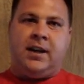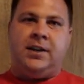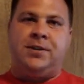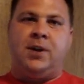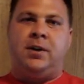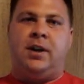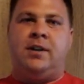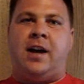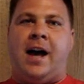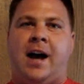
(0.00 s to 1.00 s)
He's so good
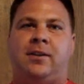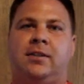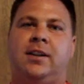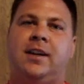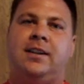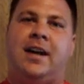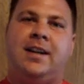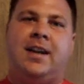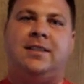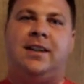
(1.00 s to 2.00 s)
in the Akron League that
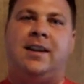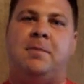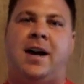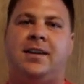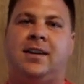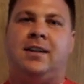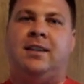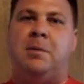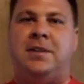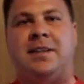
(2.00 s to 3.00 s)
he has to come down to
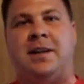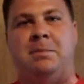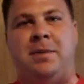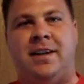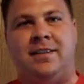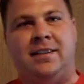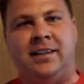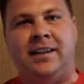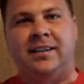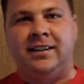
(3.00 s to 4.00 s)
Columbus and compete in the
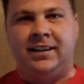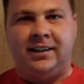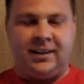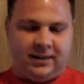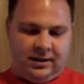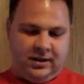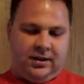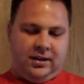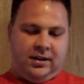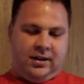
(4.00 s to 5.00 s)
Elite League.
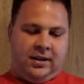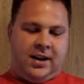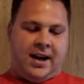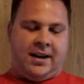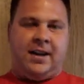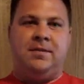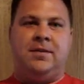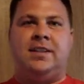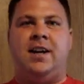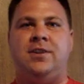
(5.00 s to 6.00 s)
He got an
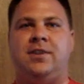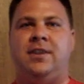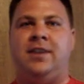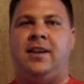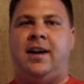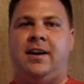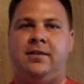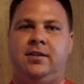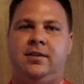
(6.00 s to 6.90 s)
invitation to that.